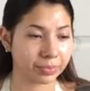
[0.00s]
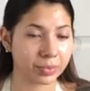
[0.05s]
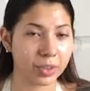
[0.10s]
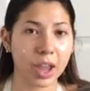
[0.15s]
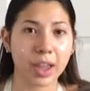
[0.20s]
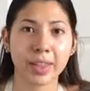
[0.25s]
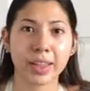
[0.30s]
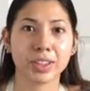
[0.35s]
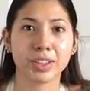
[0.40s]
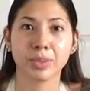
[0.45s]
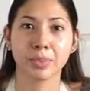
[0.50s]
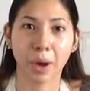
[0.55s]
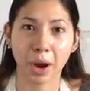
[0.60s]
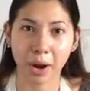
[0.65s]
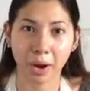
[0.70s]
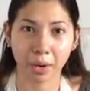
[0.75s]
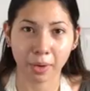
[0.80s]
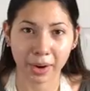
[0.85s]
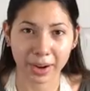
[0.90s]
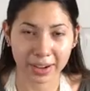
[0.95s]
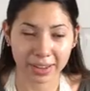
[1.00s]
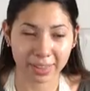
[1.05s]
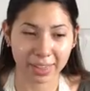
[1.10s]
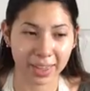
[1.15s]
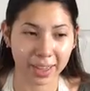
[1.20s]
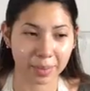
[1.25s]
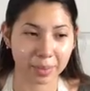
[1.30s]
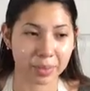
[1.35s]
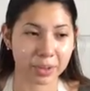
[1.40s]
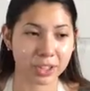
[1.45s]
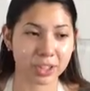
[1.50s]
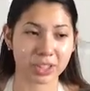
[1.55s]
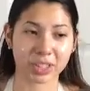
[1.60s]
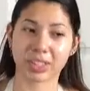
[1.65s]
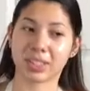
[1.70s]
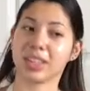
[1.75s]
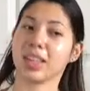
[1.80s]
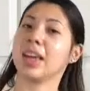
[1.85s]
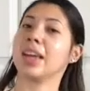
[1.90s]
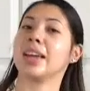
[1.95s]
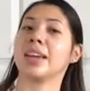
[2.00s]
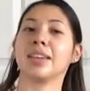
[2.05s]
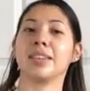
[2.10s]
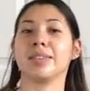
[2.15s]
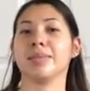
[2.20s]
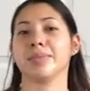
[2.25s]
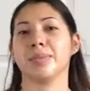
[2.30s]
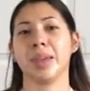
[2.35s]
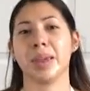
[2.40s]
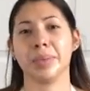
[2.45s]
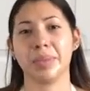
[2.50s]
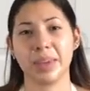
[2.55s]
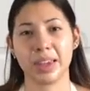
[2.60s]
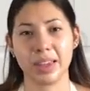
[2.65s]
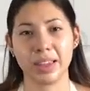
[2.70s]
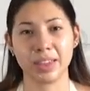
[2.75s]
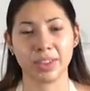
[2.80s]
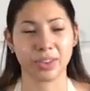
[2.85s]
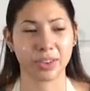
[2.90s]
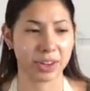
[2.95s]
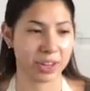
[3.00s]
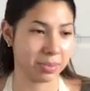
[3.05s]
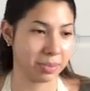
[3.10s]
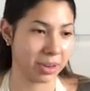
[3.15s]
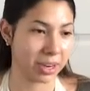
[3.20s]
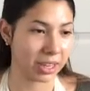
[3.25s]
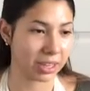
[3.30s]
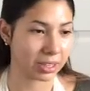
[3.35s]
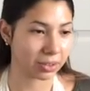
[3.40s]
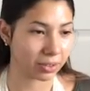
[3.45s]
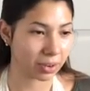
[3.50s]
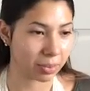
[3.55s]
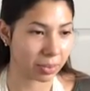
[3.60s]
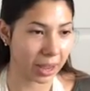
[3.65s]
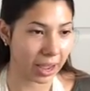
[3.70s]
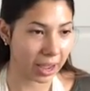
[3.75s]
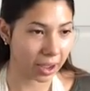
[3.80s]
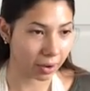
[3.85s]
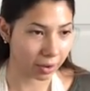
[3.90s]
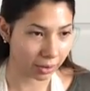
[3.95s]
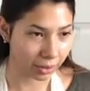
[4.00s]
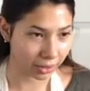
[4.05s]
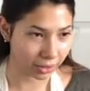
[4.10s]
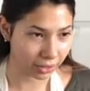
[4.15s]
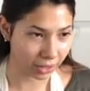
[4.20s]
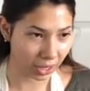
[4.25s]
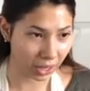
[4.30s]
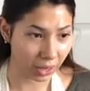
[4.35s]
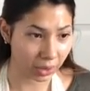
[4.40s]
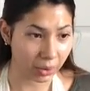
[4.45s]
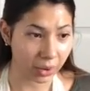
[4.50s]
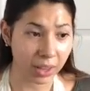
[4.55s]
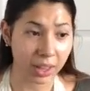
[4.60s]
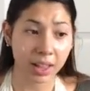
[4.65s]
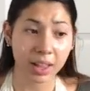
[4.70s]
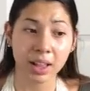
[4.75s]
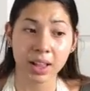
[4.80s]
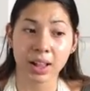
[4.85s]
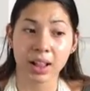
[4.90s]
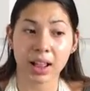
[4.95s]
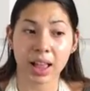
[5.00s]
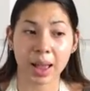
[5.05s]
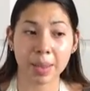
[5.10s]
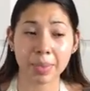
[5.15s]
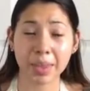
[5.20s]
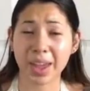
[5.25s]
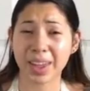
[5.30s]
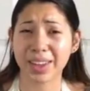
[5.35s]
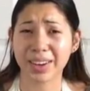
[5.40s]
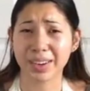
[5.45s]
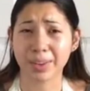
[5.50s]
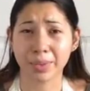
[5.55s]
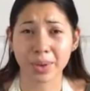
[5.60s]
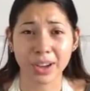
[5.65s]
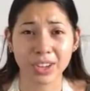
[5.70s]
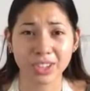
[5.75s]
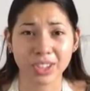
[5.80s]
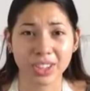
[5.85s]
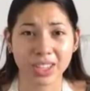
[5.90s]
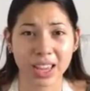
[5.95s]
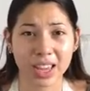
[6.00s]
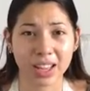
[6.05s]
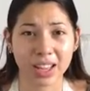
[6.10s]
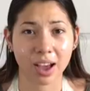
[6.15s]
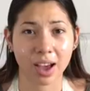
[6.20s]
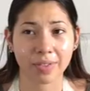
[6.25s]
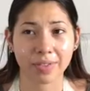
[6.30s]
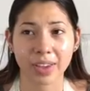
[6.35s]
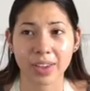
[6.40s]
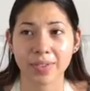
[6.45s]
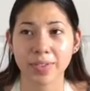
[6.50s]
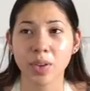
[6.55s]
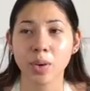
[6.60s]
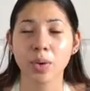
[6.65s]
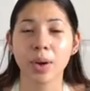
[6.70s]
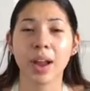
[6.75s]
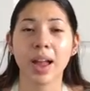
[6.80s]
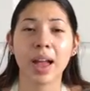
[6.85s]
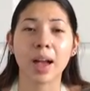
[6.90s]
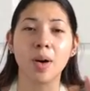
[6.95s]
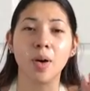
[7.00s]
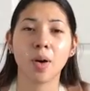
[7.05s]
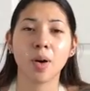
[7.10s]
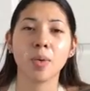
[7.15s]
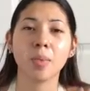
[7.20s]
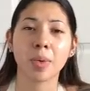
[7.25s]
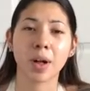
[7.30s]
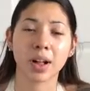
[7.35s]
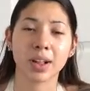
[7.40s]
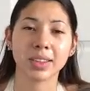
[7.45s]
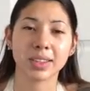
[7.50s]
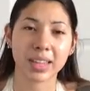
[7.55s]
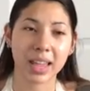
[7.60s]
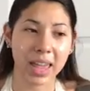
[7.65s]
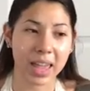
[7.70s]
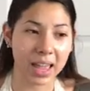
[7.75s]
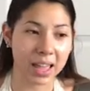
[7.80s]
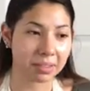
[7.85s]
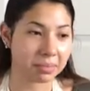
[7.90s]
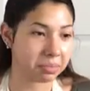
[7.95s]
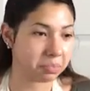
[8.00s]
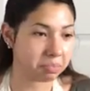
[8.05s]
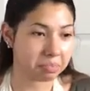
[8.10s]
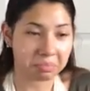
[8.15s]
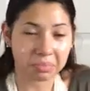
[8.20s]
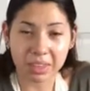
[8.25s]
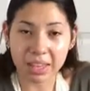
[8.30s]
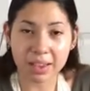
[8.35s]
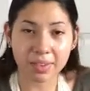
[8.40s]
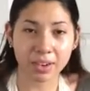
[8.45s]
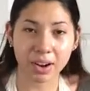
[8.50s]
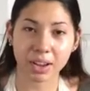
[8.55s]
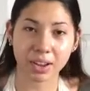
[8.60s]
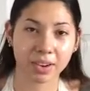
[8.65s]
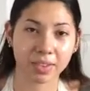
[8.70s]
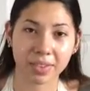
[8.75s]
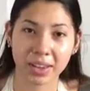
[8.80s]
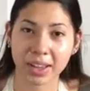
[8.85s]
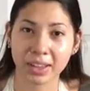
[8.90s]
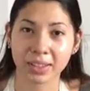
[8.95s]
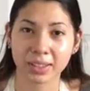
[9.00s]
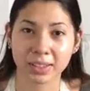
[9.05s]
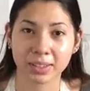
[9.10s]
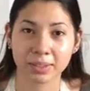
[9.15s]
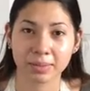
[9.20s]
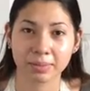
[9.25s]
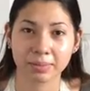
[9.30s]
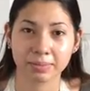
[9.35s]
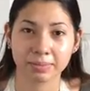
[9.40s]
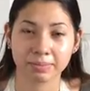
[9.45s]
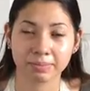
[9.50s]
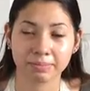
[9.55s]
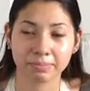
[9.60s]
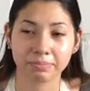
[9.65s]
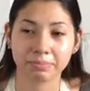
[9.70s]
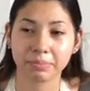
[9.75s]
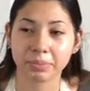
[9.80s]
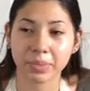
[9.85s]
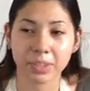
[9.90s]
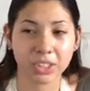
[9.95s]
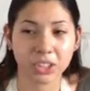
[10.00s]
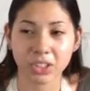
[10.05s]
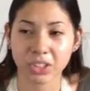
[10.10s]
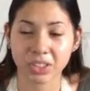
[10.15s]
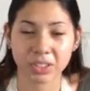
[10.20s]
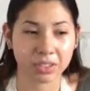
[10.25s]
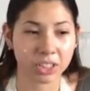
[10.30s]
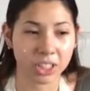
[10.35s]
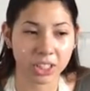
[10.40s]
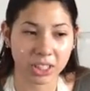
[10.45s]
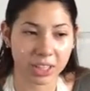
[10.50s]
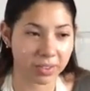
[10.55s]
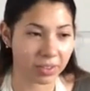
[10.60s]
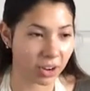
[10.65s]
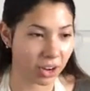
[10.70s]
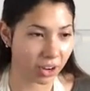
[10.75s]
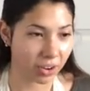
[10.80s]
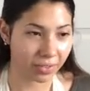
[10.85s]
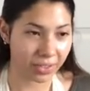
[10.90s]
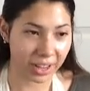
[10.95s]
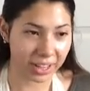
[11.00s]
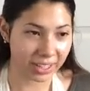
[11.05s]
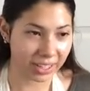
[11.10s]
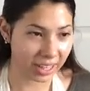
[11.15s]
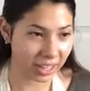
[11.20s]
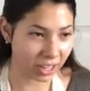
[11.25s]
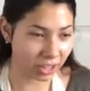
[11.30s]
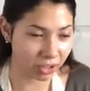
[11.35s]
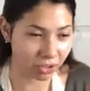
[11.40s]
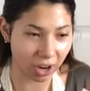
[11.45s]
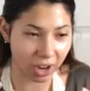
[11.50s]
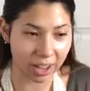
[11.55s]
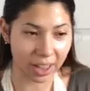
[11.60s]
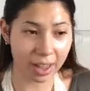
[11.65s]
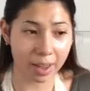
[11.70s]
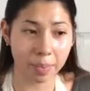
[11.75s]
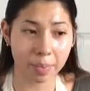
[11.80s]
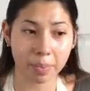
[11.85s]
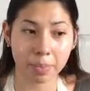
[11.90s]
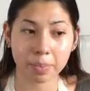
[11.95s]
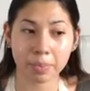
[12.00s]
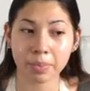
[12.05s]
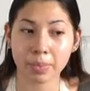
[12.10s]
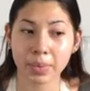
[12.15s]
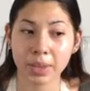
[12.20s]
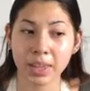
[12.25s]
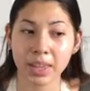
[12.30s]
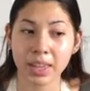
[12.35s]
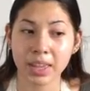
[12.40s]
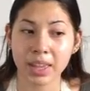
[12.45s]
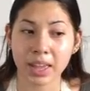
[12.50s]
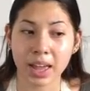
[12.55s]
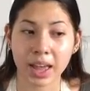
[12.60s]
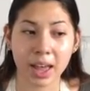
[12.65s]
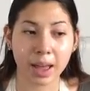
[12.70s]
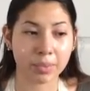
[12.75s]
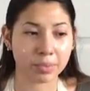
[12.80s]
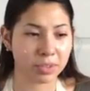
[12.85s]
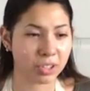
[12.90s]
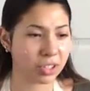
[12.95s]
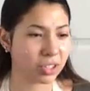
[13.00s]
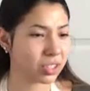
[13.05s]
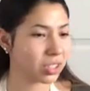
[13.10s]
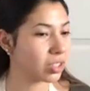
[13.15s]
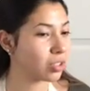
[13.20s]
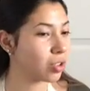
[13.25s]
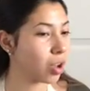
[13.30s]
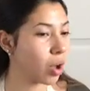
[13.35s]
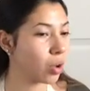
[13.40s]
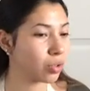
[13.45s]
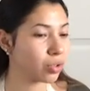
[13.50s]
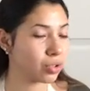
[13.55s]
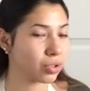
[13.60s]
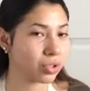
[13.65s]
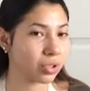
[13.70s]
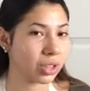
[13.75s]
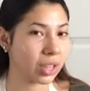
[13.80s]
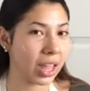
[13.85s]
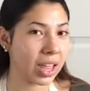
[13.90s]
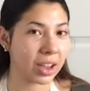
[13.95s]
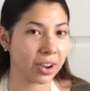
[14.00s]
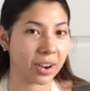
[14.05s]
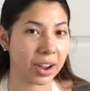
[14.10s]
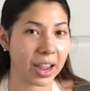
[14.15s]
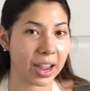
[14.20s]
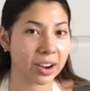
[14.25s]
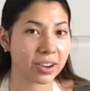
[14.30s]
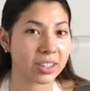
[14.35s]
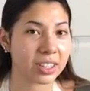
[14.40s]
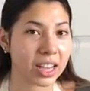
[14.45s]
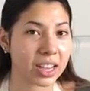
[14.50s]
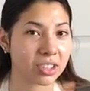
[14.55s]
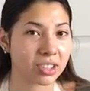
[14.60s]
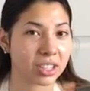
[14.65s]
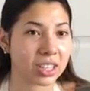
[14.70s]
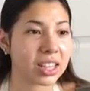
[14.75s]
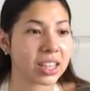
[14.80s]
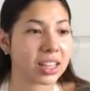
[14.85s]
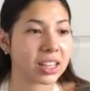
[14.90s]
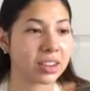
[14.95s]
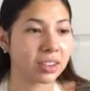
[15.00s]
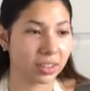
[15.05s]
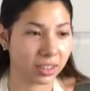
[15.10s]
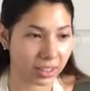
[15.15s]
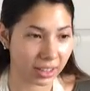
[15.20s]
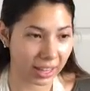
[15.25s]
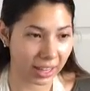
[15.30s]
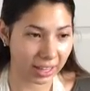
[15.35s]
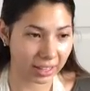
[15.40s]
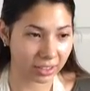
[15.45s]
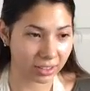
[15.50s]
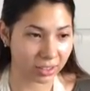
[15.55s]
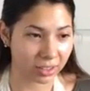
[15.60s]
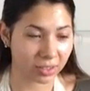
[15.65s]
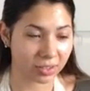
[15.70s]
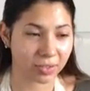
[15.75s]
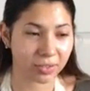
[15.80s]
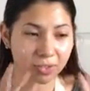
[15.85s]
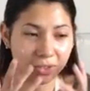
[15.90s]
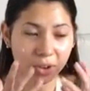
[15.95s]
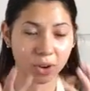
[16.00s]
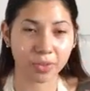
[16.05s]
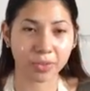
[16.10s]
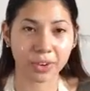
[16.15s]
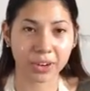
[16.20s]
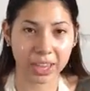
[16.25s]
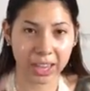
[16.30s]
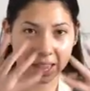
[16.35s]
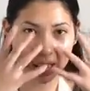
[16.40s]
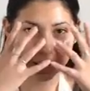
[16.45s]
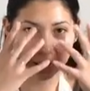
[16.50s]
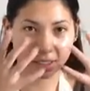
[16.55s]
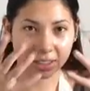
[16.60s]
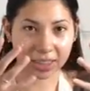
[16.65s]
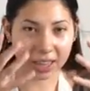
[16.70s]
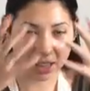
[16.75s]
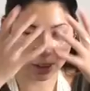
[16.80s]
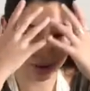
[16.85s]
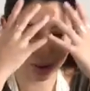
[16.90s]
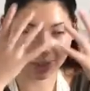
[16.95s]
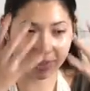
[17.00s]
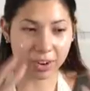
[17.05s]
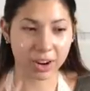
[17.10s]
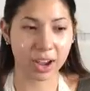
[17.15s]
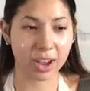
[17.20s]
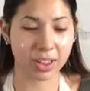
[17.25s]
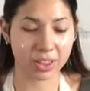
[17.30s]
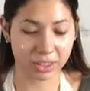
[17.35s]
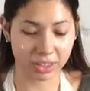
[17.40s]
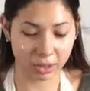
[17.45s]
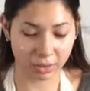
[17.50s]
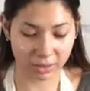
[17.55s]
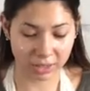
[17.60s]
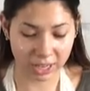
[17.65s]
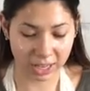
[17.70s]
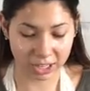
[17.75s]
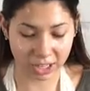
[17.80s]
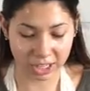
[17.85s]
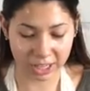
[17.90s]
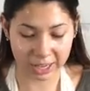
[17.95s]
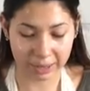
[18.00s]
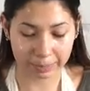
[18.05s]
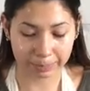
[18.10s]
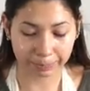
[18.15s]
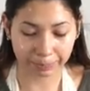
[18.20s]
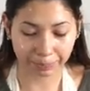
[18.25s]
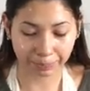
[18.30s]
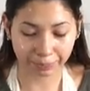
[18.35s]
Not like tomorrow or anything, but just like maybe 30 minutes from now or so. I'm not in a rush to off. If you are at home all day, leave it on your face. Just leave it on your face, let it dry up. Just don't let your hair touch it, or like don't forget that you have it on, don't touch it.